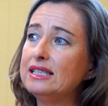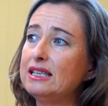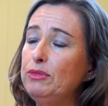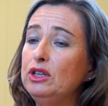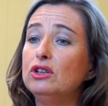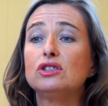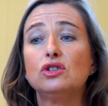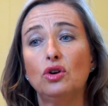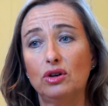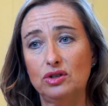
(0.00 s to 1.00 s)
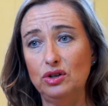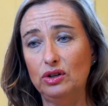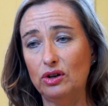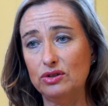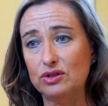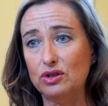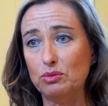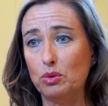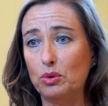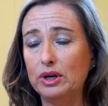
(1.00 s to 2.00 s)
something that's not too close to the
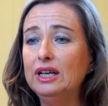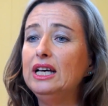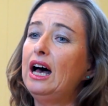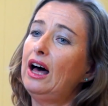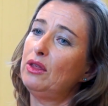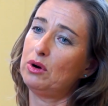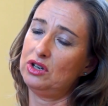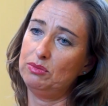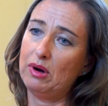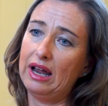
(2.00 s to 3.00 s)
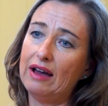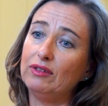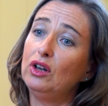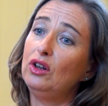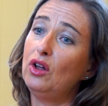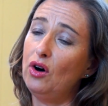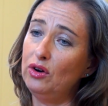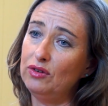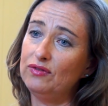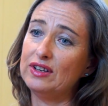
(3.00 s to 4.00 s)
water. Otherwise you might have a lot
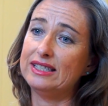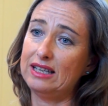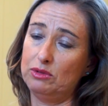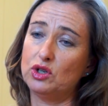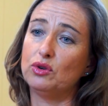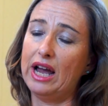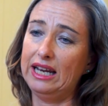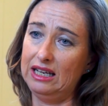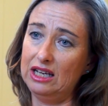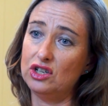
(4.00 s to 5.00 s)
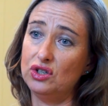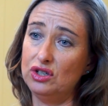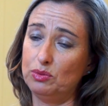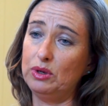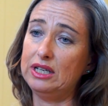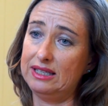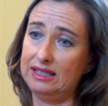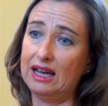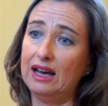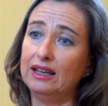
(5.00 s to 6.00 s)
of subterranean issues when you
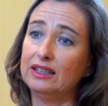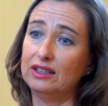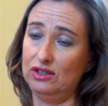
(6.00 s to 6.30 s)
start